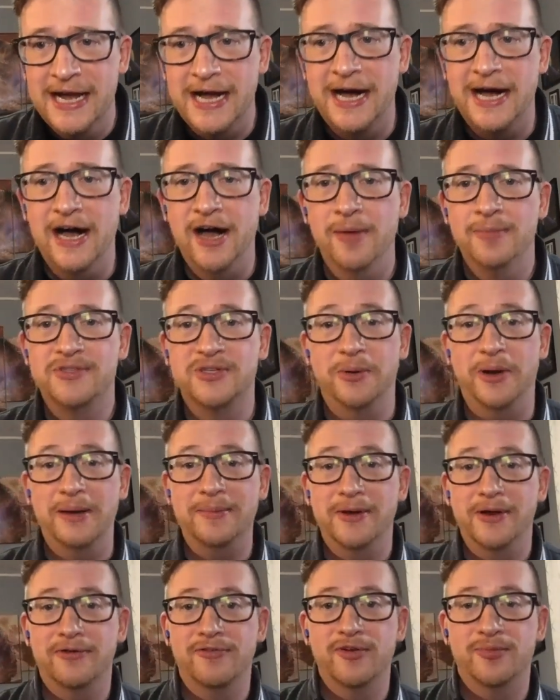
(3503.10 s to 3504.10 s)
So
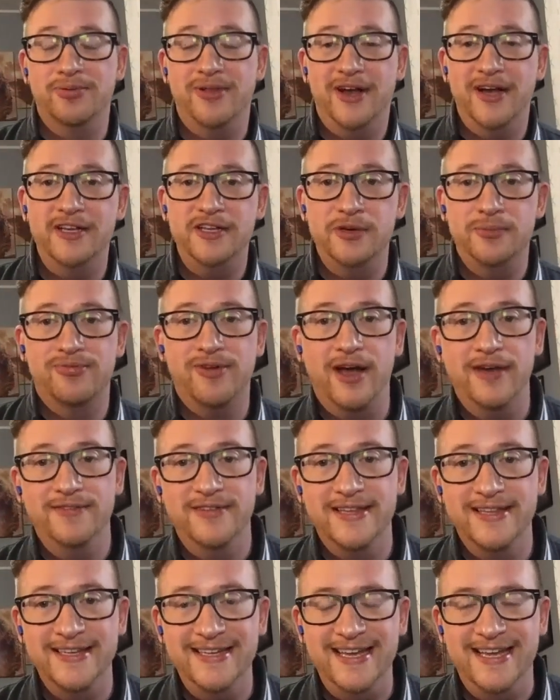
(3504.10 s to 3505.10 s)
I'm going to reply to you
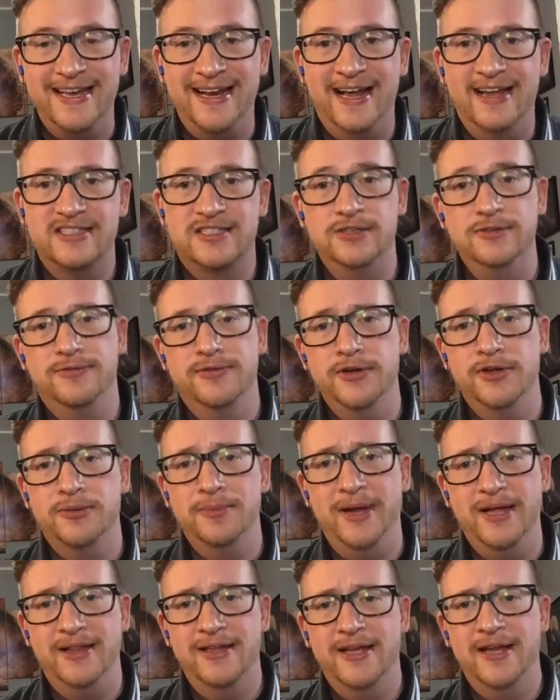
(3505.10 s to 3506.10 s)
privately and ask you for your
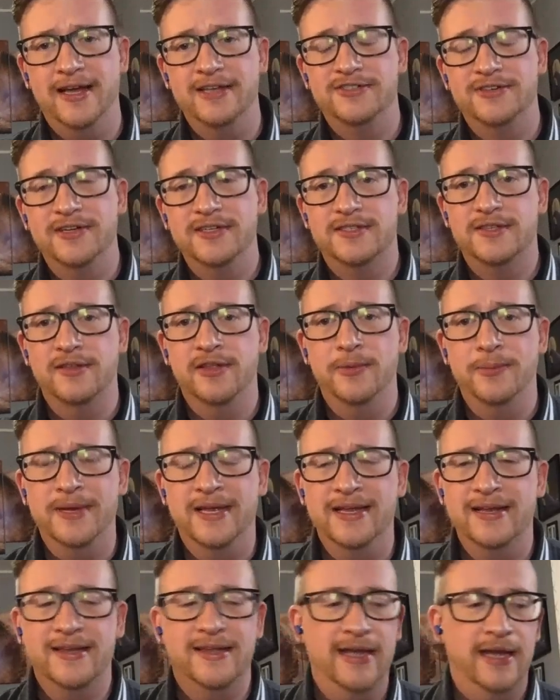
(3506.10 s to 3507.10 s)
mailing address so that we
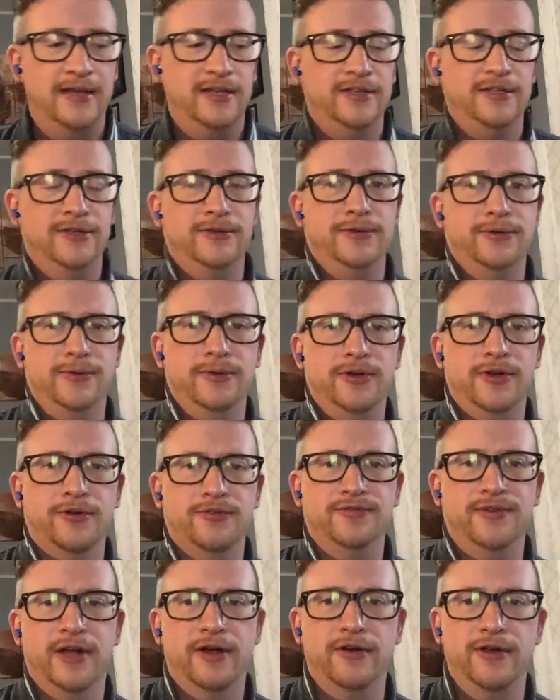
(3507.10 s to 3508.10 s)
can get you
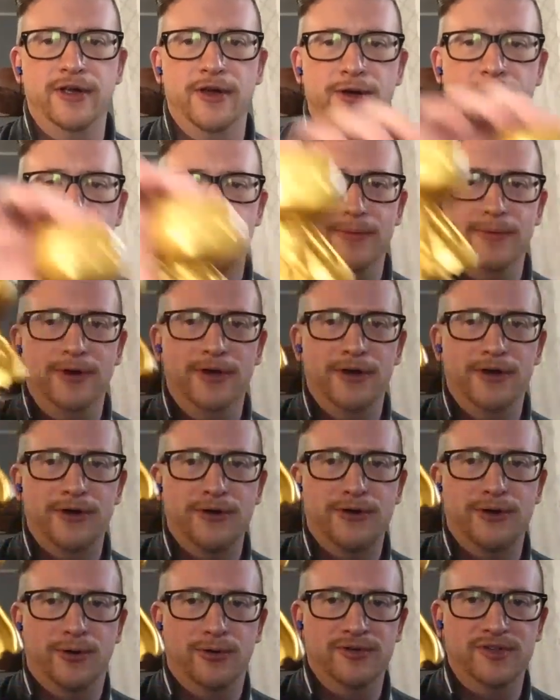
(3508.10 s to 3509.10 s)
your very own
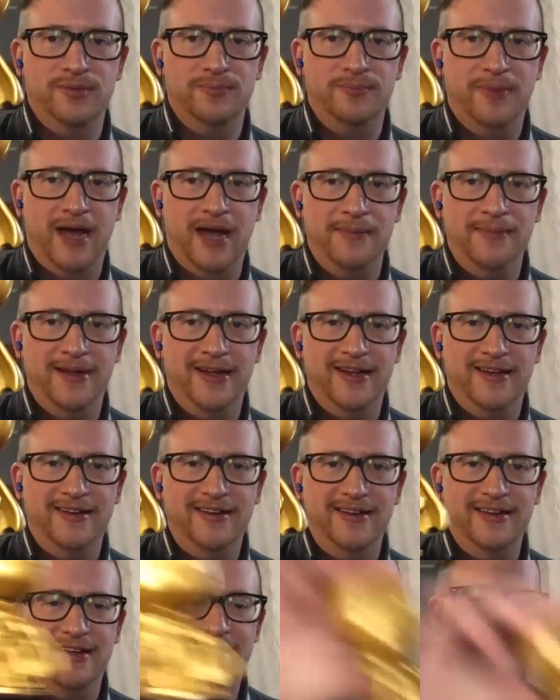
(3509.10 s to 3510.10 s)
Golden
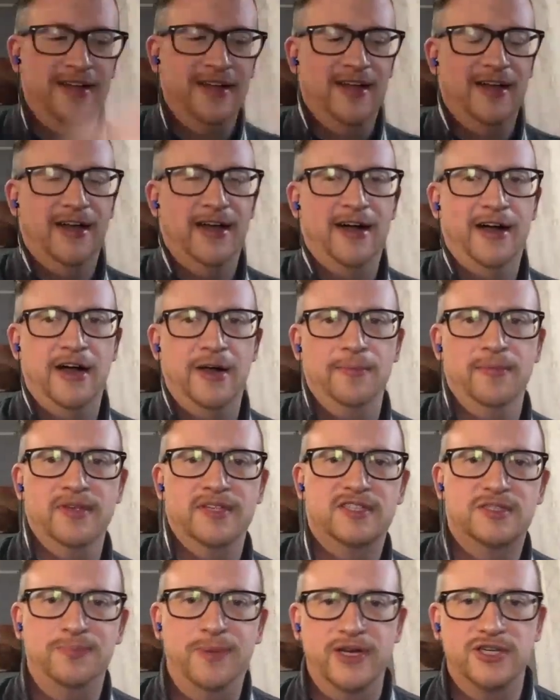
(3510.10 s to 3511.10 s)
Batman.
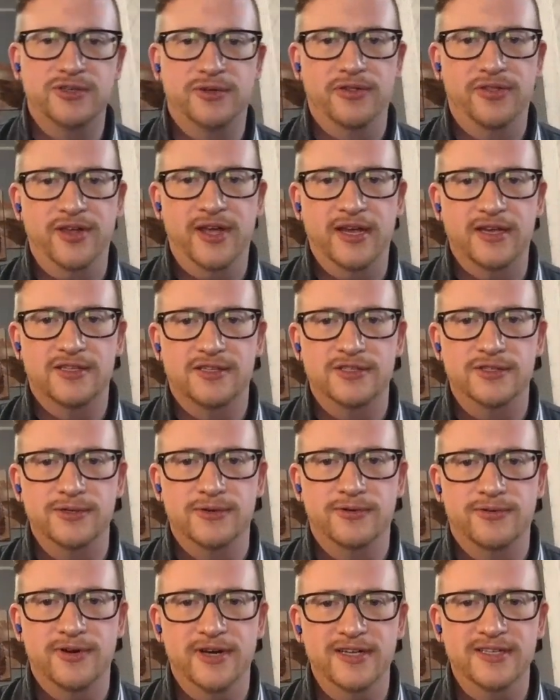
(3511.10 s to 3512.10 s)
Special thanks to
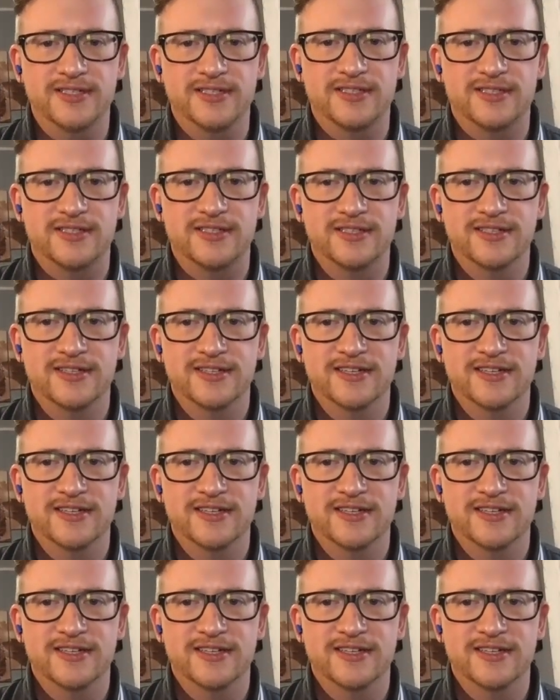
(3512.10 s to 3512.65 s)
Chris.